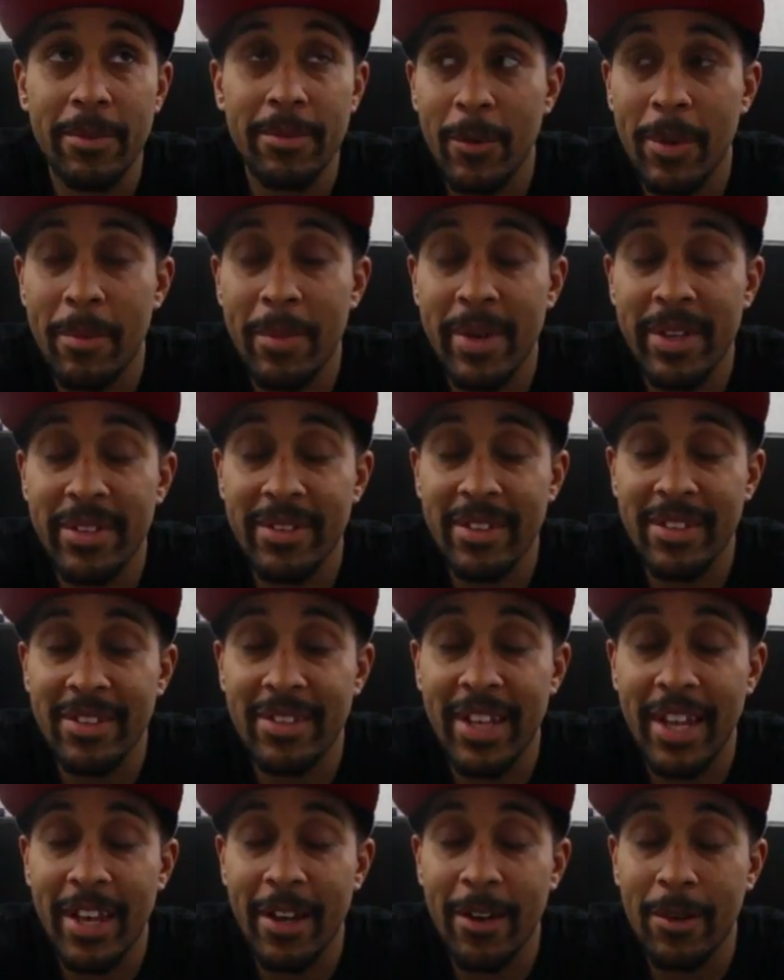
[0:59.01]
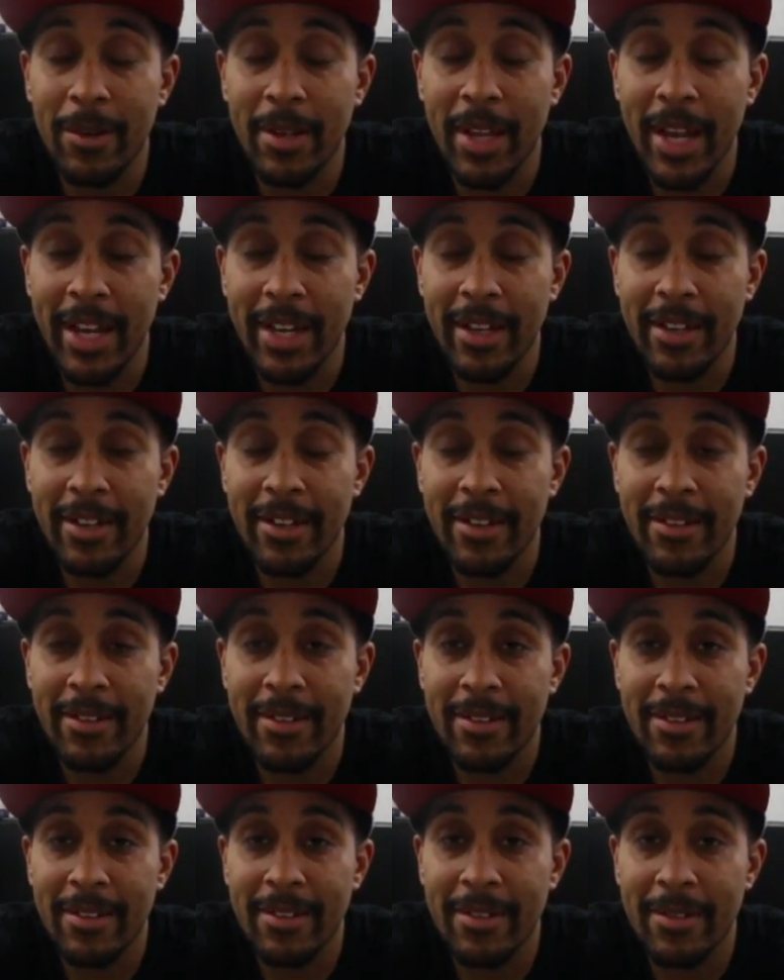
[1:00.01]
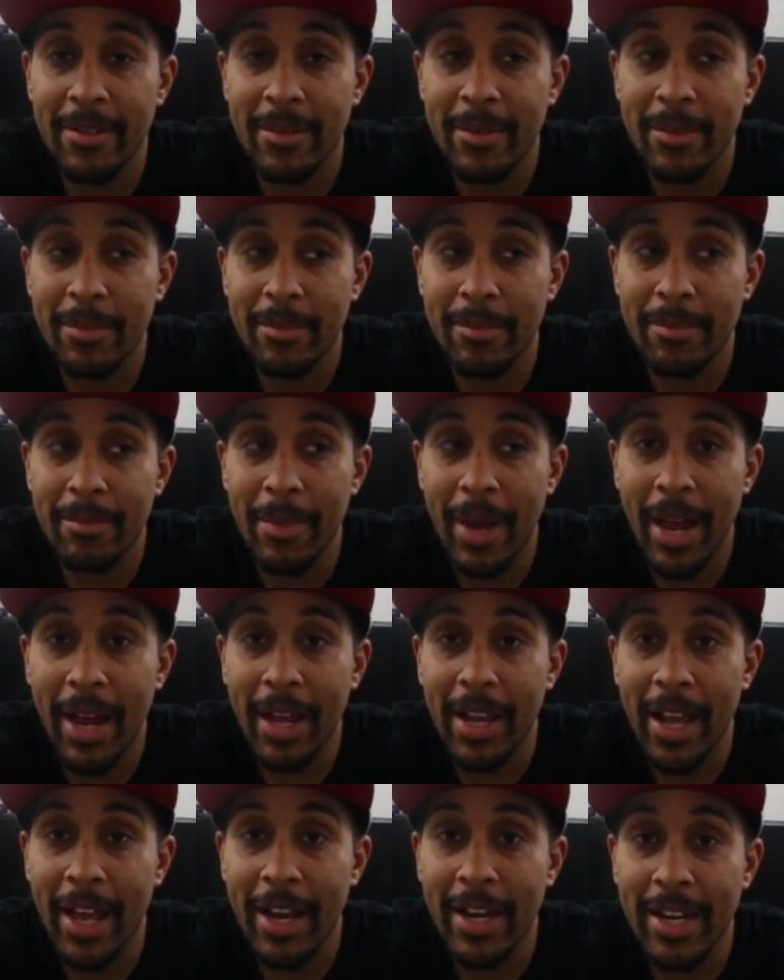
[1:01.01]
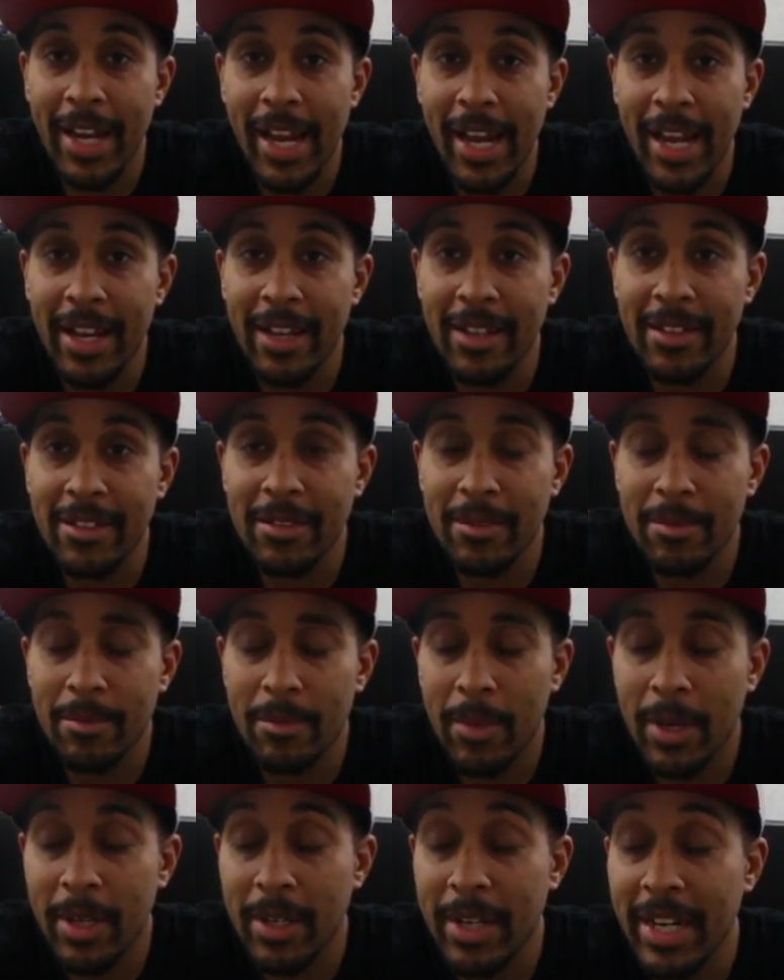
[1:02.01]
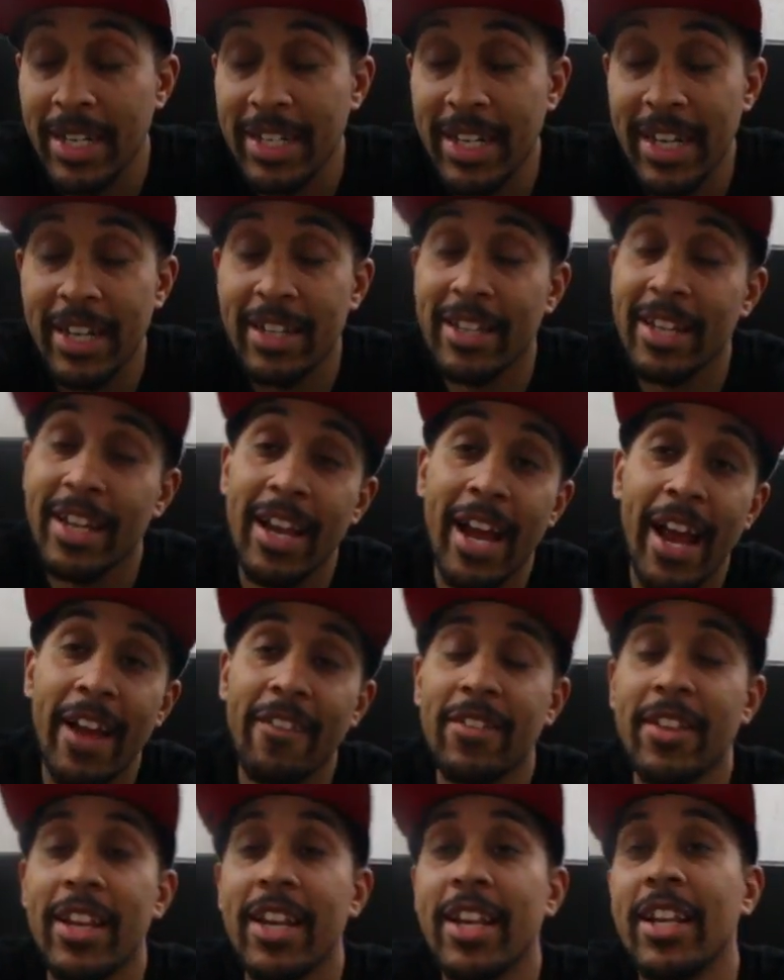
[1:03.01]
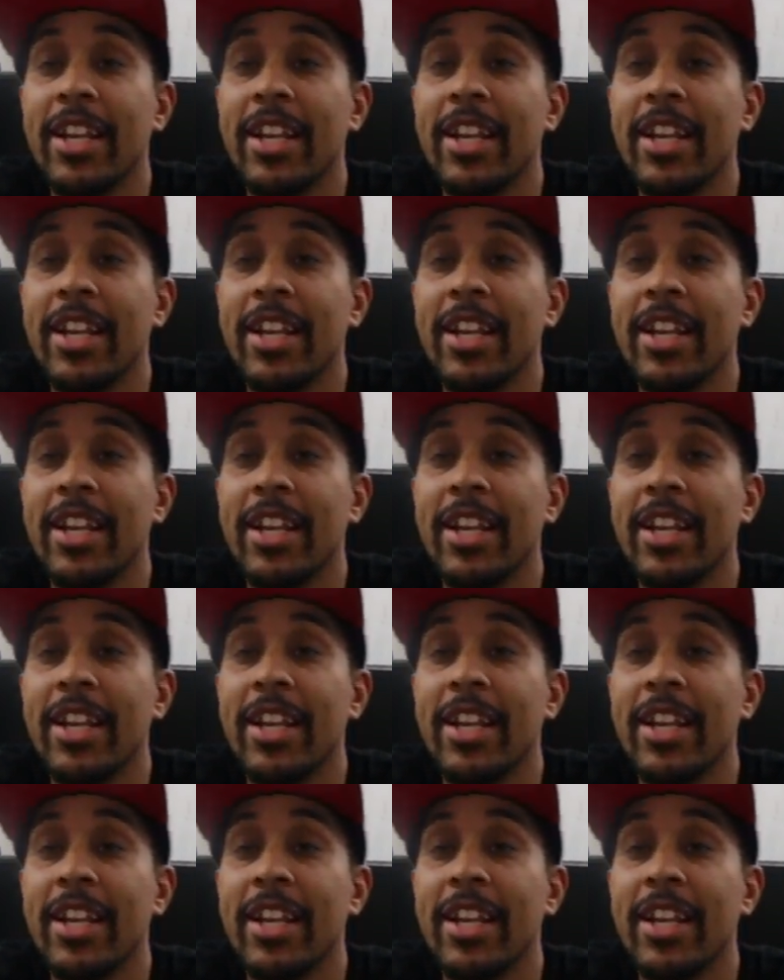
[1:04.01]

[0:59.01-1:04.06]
We missed the sale like by a lot of days. Uh, they did it the they